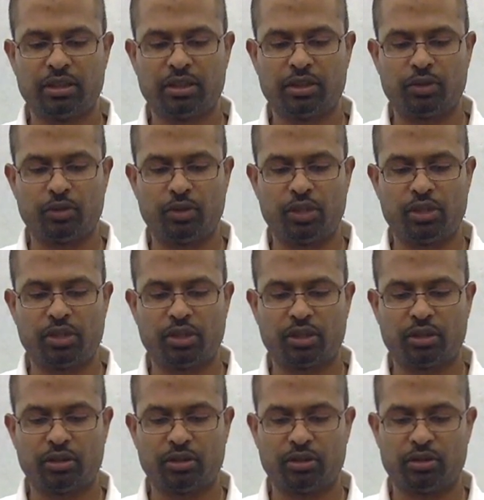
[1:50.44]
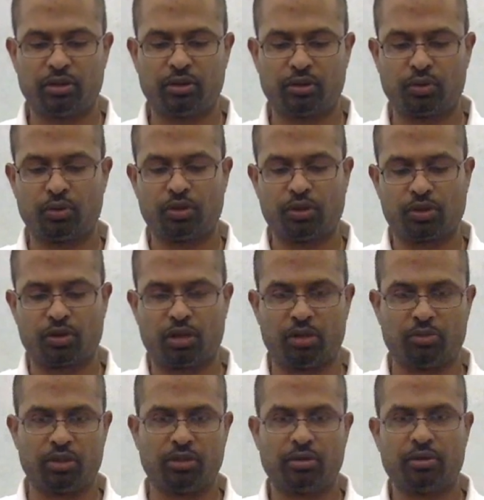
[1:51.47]
to each other through this
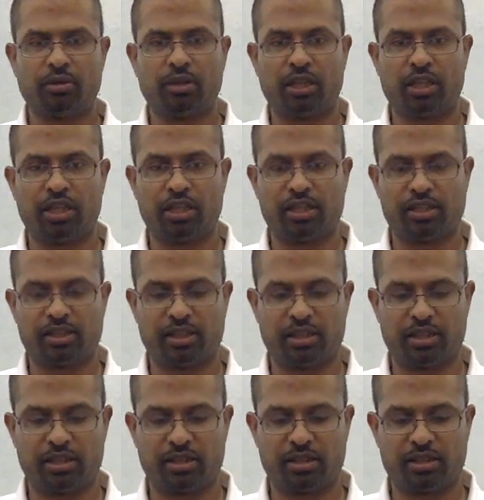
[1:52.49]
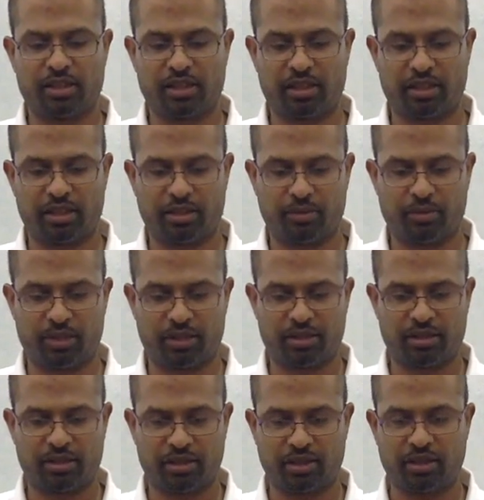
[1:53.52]
common EyasSat satellite
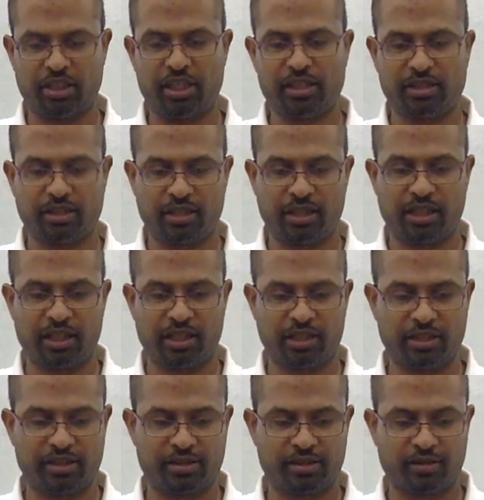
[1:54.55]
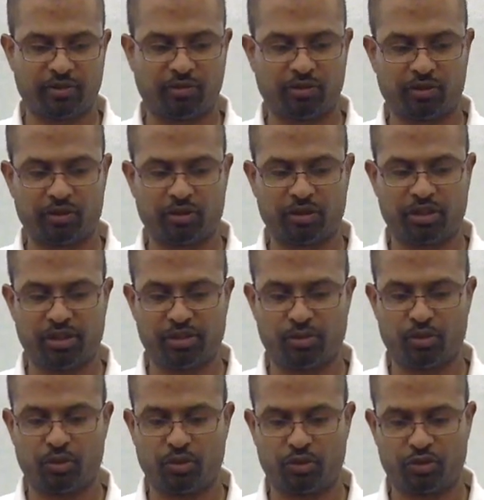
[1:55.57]
bus. And these are the guides for these
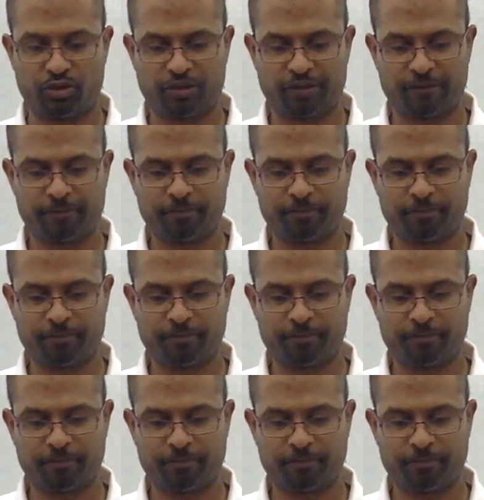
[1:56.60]
boards.